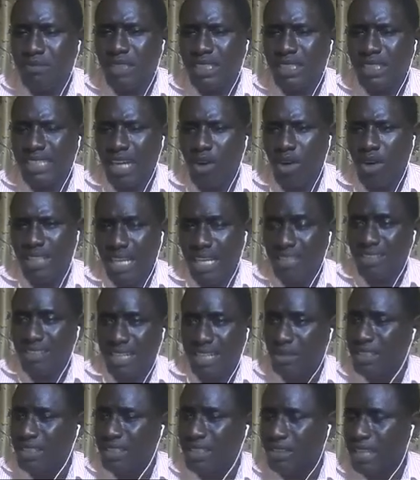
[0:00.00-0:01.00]
Now,
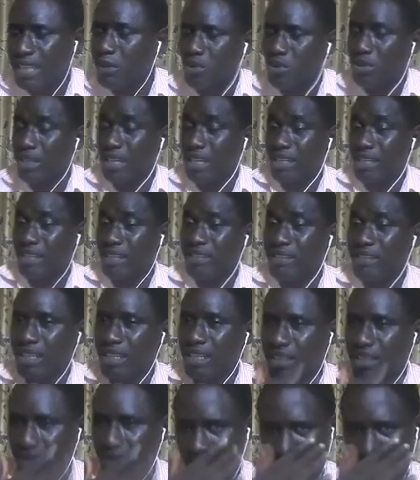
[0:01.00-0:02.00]
that's the type of 3 types of
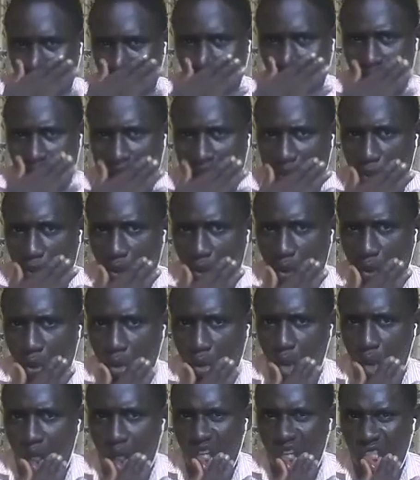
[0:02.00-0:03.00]
crude oil that they're selling
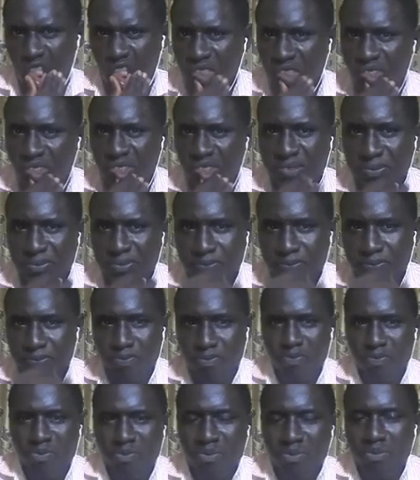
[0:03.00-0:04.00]
under the olive oil.
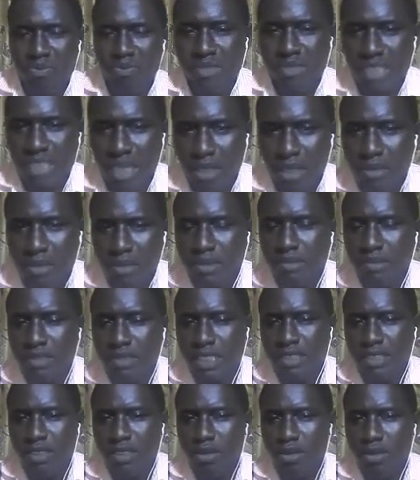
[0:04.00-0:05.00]
Now,
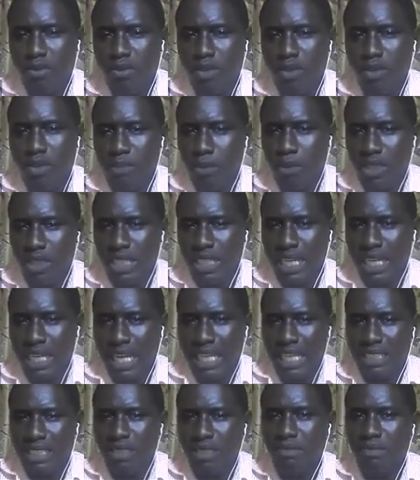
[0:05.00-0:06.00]
for the Bonny Light,
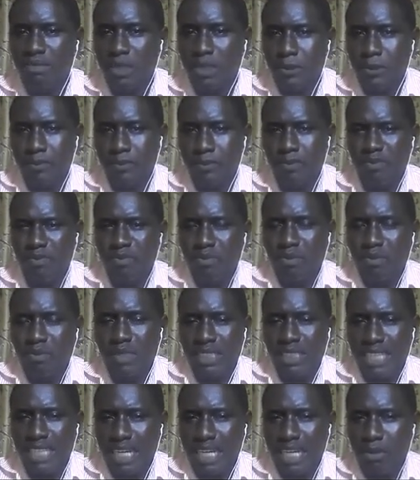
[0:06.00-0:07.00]

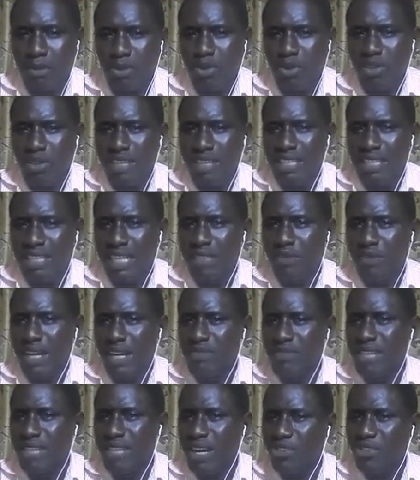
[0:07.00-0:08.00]
they're able to sell
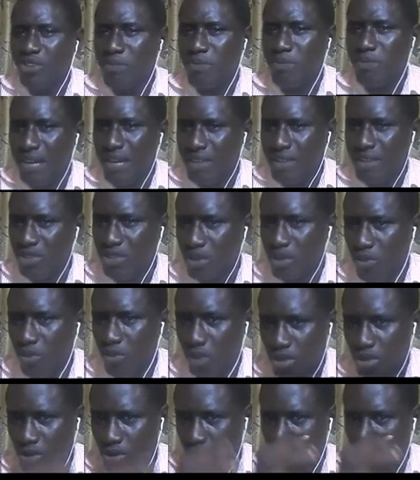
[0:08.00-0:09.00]
35,000 barrels of
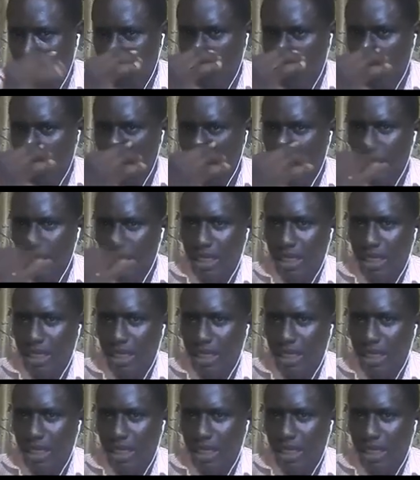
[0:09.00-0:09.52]
crude oil.